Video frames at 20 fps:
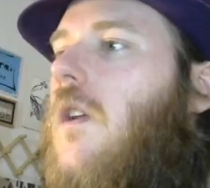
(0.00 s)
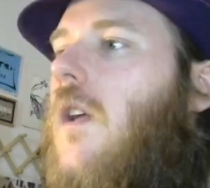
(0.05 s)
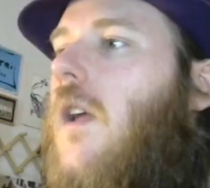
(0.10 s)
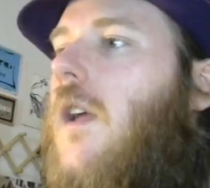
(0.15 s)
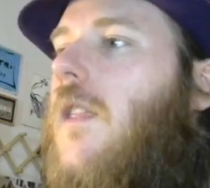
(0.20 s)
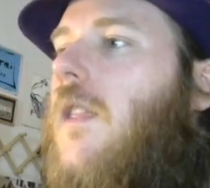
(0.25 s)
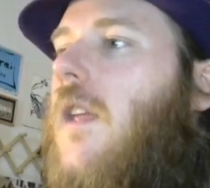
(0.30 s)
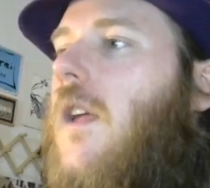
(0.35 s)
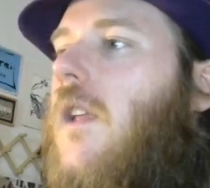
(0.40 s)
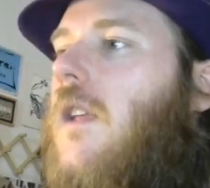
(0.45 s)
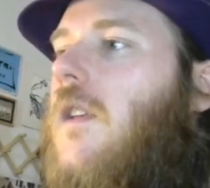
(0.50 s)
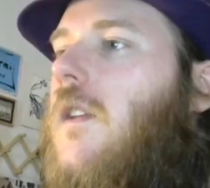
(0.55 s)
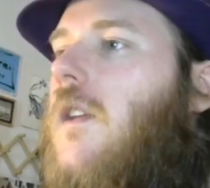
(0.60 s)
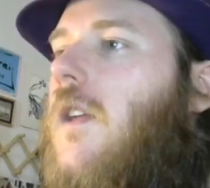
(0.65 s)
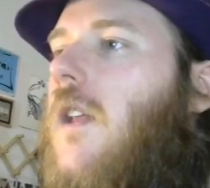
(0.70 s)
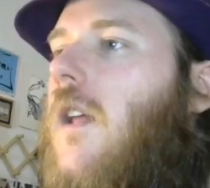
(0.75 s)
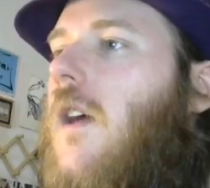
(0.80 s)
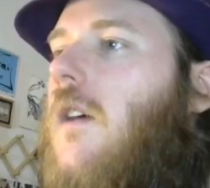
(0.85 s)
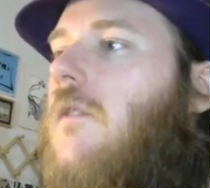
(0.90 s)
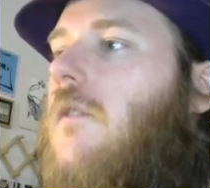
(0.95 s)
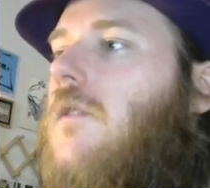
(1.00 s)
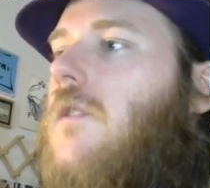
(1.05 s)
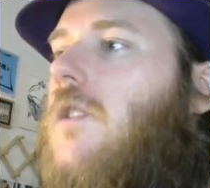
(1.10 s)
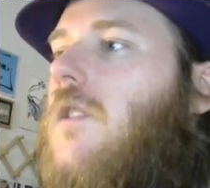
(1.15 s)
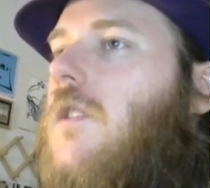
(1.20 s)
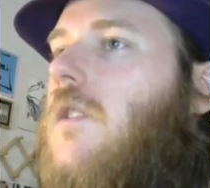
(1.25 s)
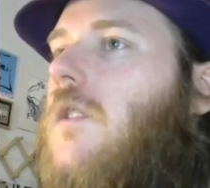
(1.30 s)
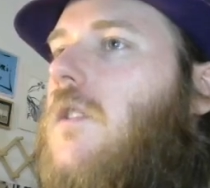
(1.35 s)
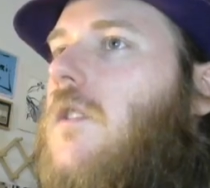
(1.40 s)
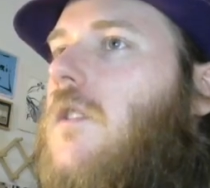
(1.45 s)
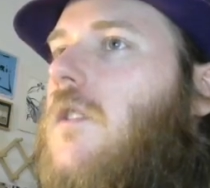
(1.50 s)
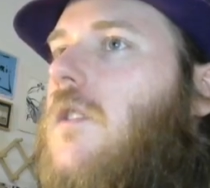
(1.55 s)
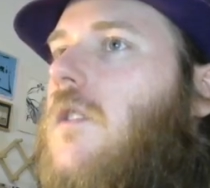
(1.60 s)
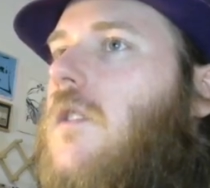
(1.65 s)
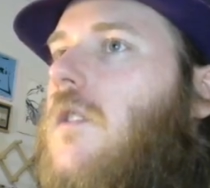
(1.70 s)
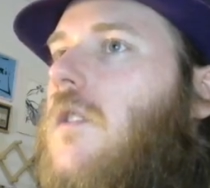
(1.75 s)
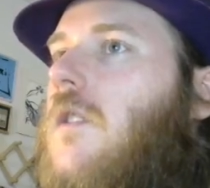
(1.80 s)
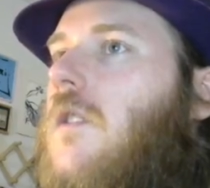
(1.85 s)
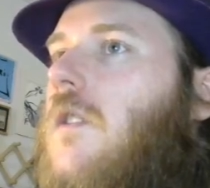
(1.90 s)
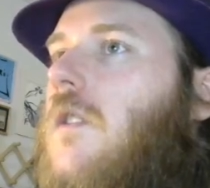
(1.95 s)
And then get out
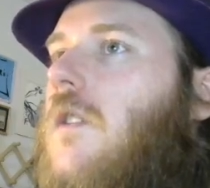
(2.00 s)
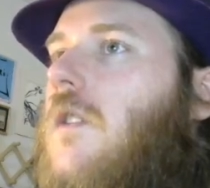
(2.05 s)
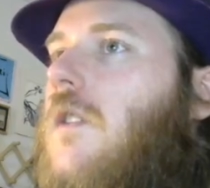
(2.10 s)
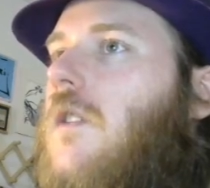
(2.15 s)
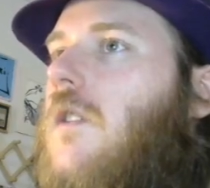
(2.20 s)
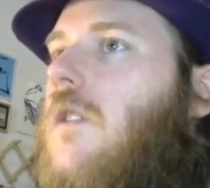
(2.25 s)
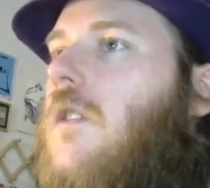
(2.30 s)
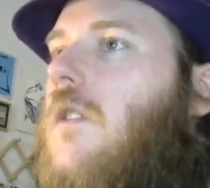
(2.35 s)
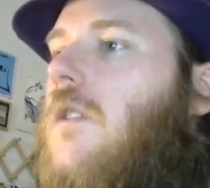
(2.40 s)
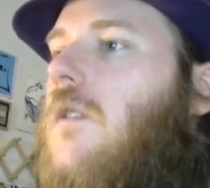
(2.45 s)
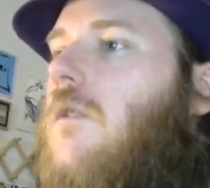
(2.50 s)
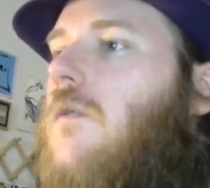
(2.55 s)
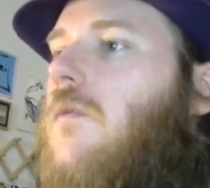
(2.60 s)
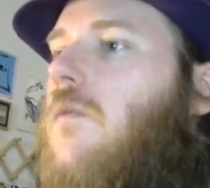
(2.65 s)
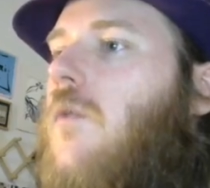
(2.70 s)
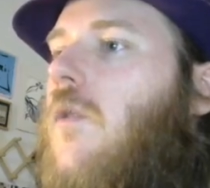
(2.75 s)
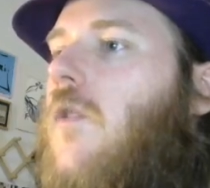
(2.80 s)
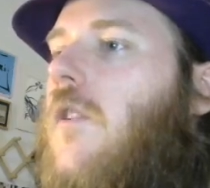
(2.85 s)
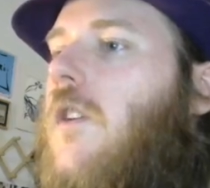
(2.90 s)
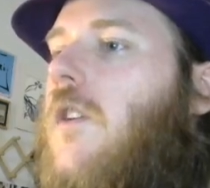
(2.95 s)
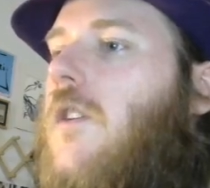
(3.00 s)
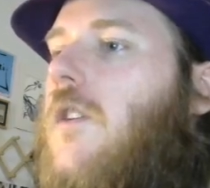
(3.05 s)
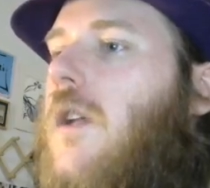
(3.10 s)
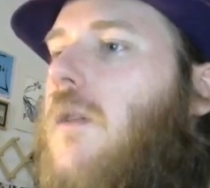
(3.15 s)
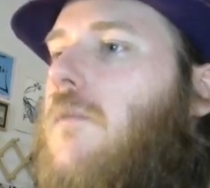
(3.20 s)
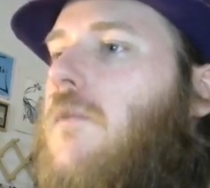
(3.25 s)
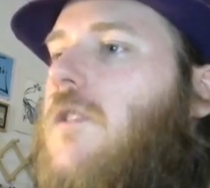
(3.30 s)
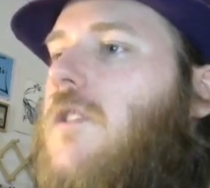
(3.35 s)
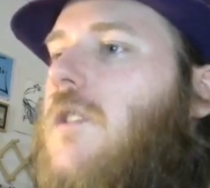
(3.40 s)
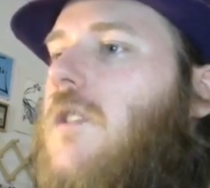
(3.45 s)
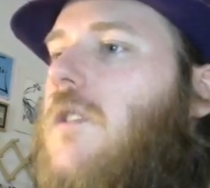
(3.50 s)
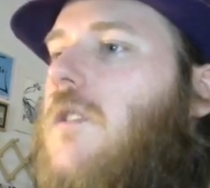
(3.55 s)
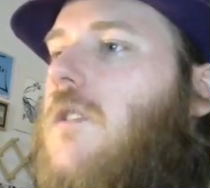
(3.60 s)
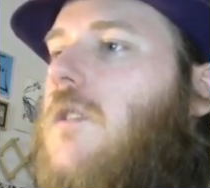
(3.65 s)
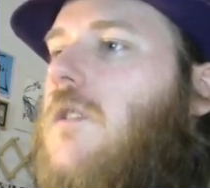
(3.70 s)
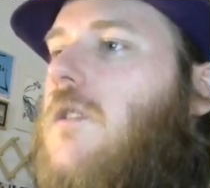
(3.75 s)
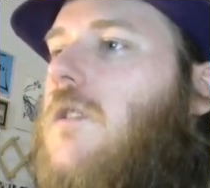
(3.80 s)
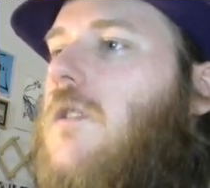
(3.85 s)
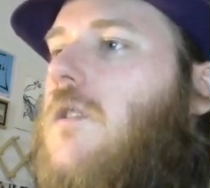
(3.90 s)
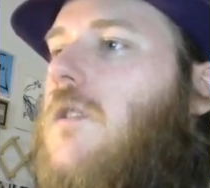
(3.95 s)
the Warrior
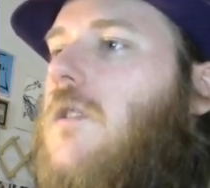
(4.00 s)
Nemesis.